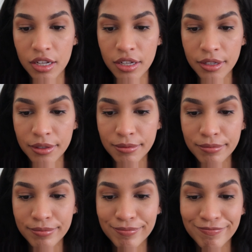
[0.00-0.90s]

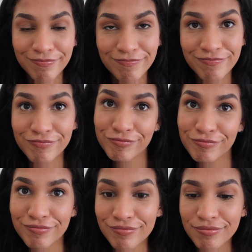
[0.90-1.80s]

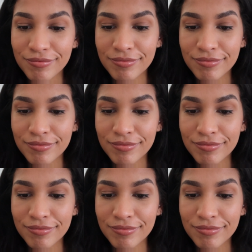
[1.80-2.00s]
(no one is talking)